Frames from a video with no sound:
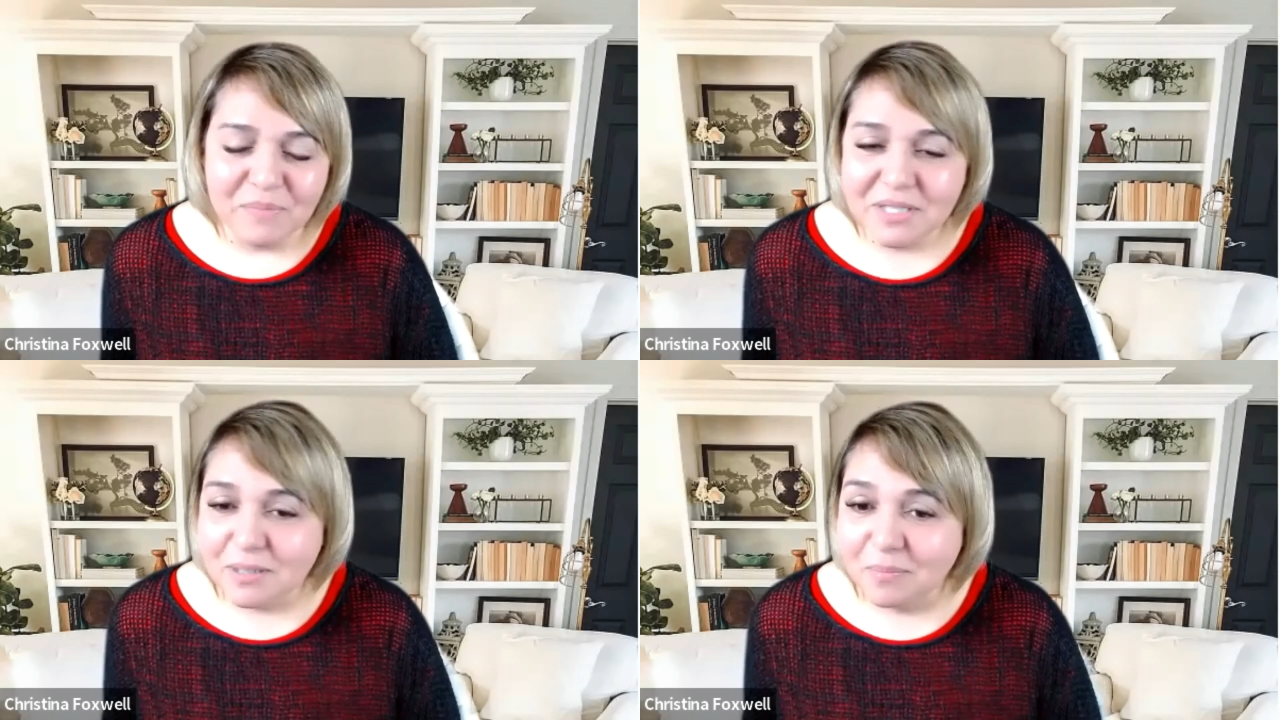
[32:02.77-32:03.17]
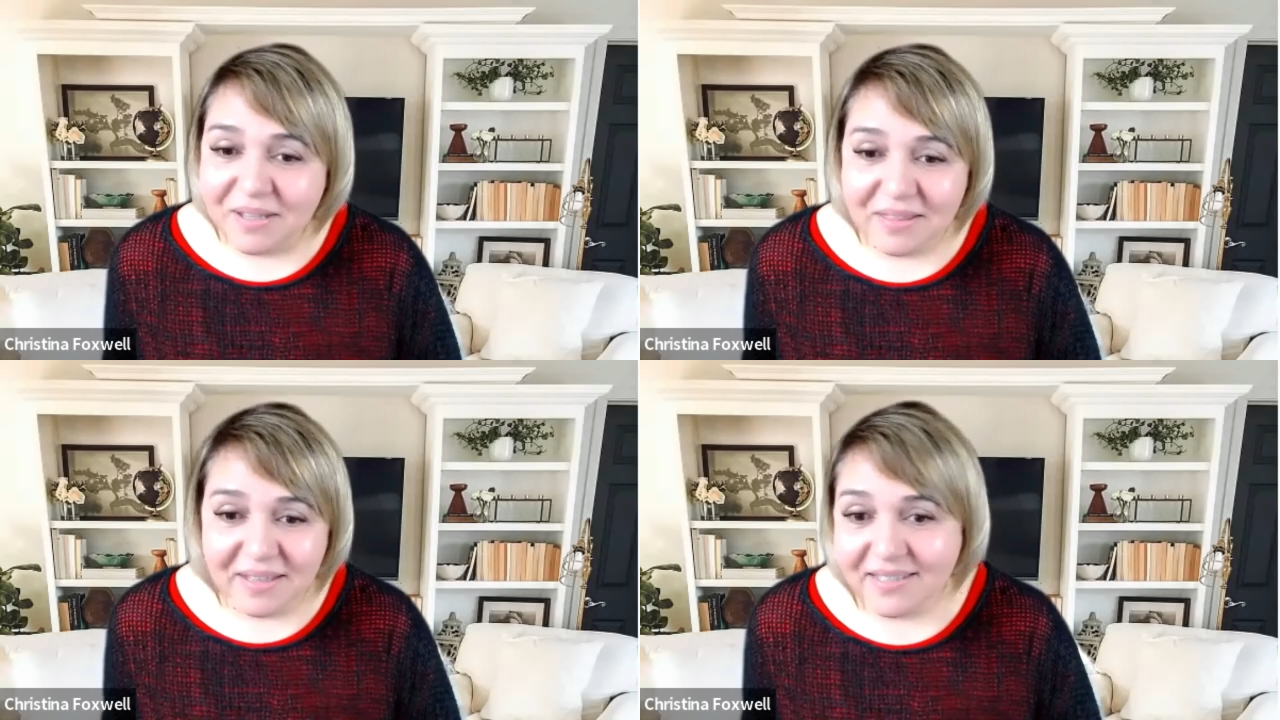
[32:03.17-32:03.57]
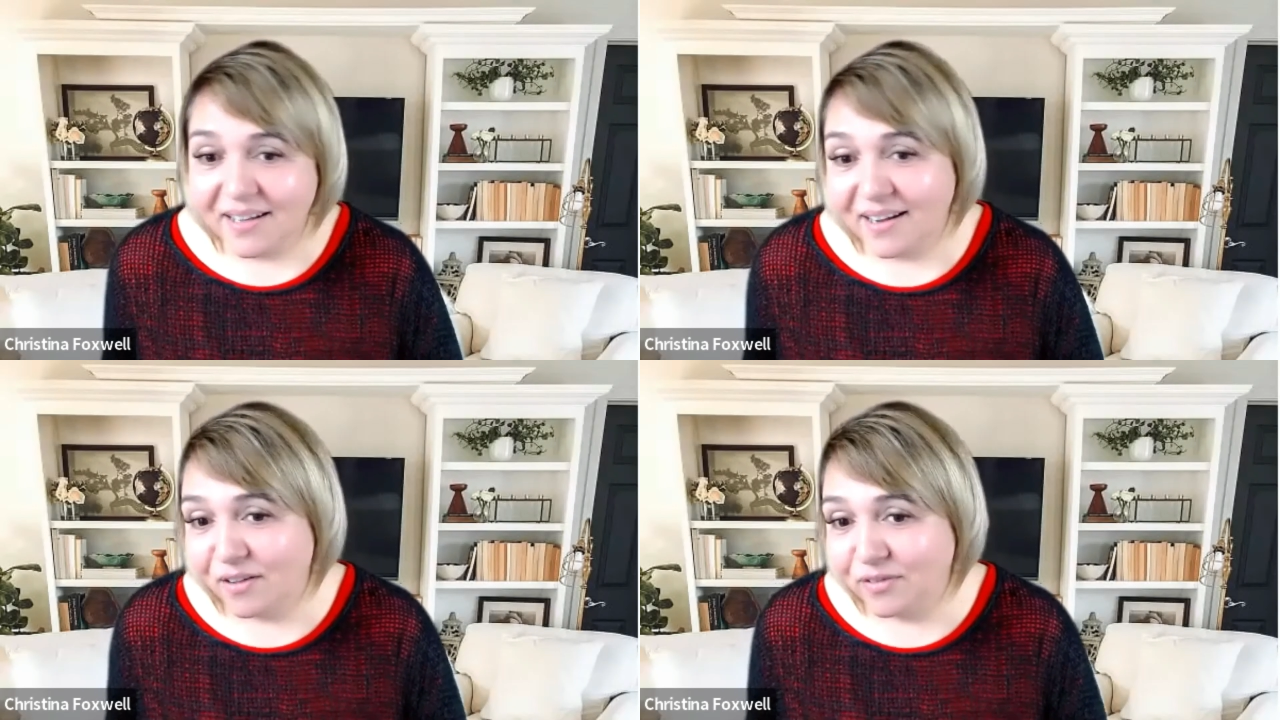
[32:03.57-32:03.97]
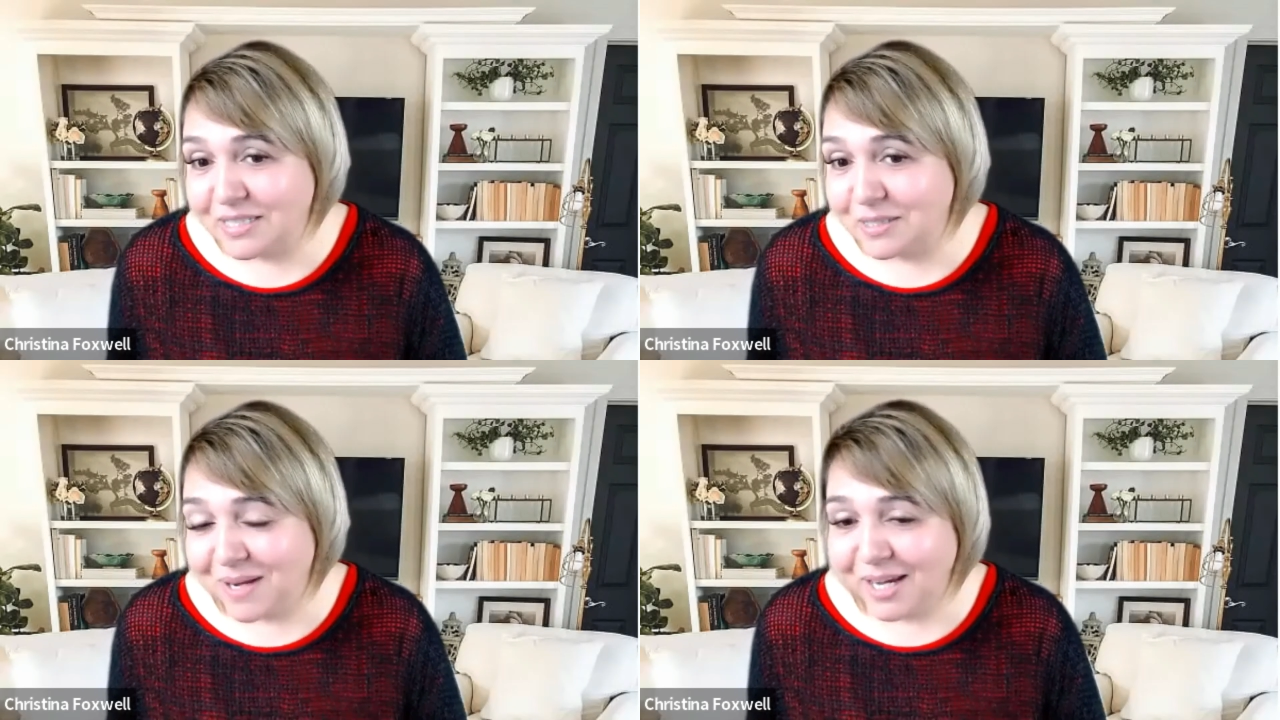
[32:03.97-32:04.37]
Similar things like I've
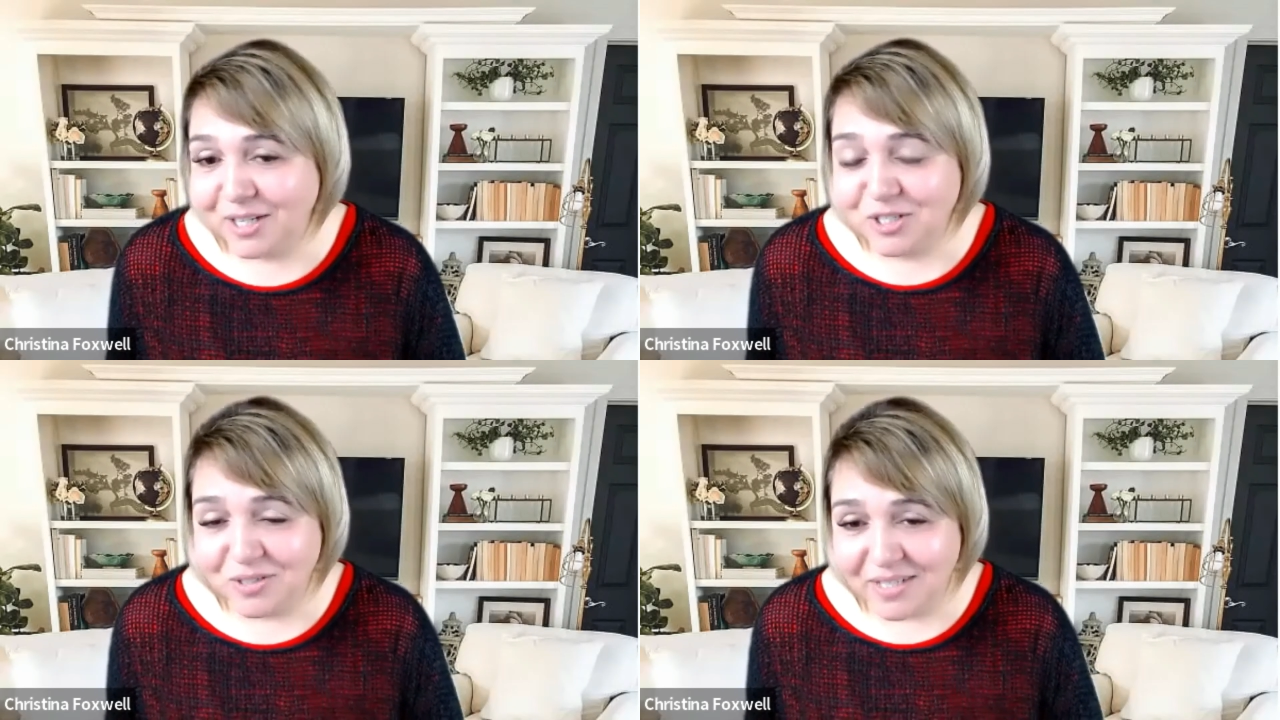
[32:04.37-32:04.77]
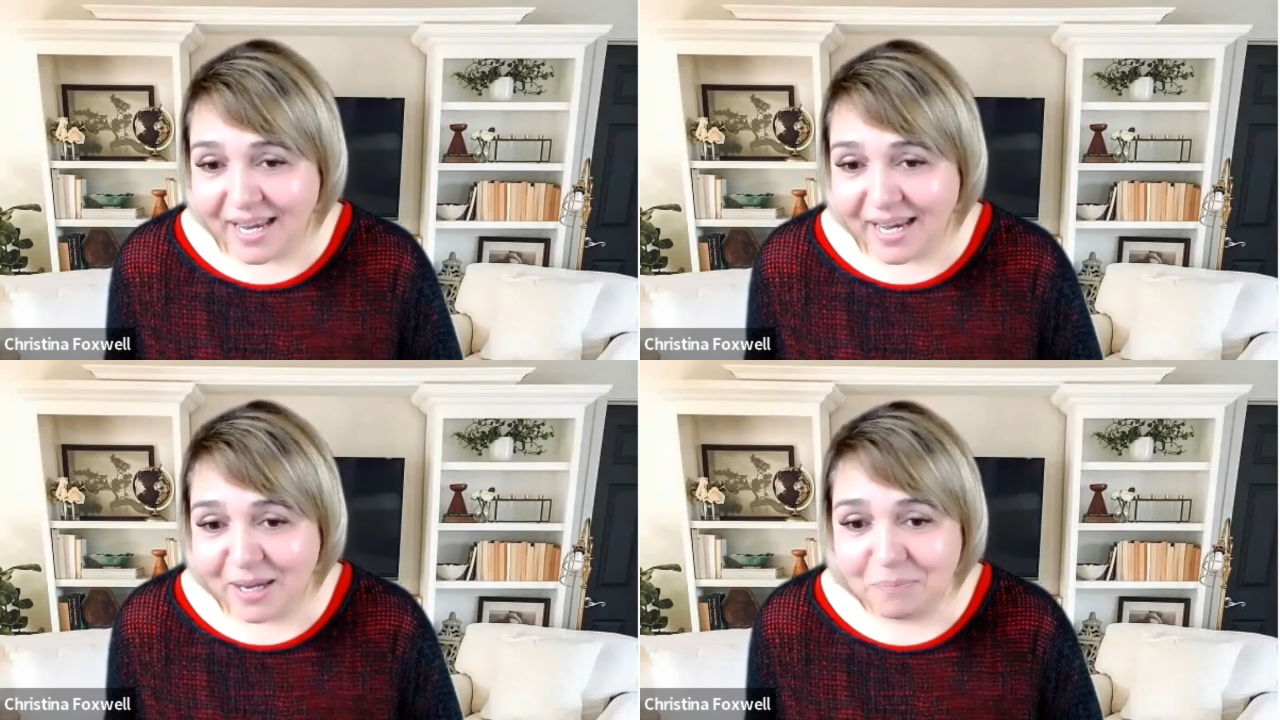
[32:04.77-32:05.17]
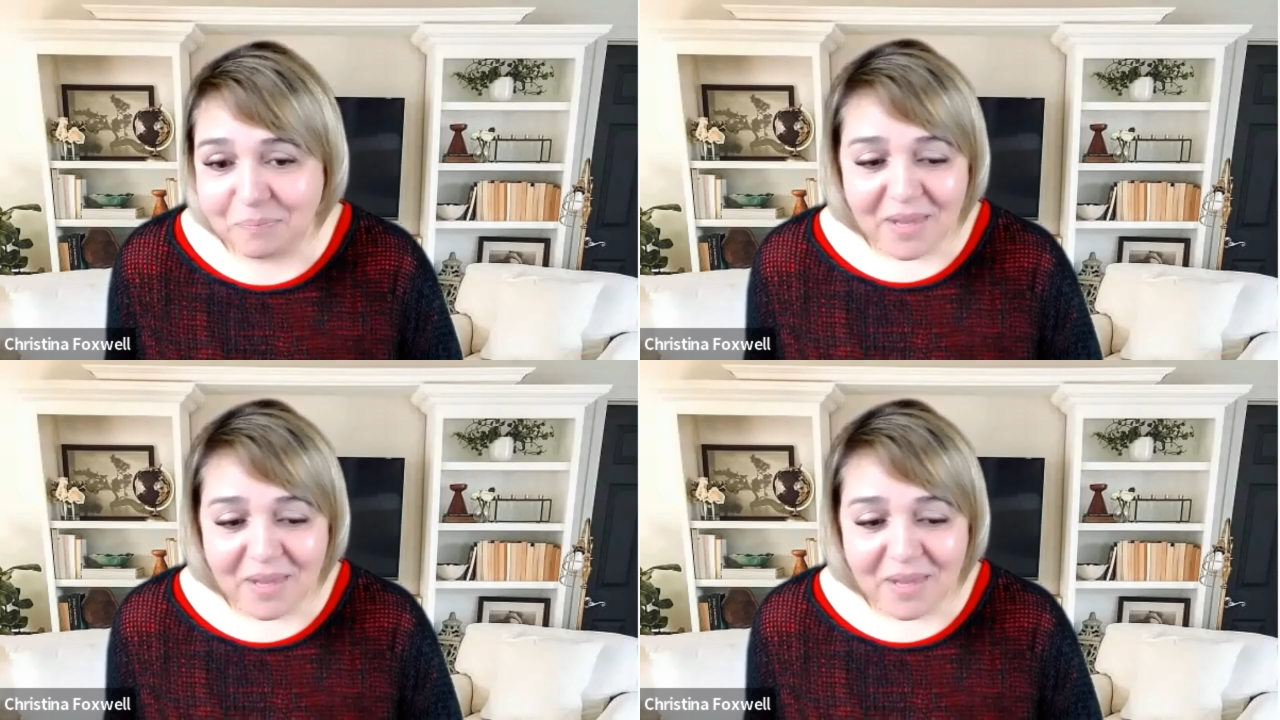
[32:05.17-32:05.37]
explained today.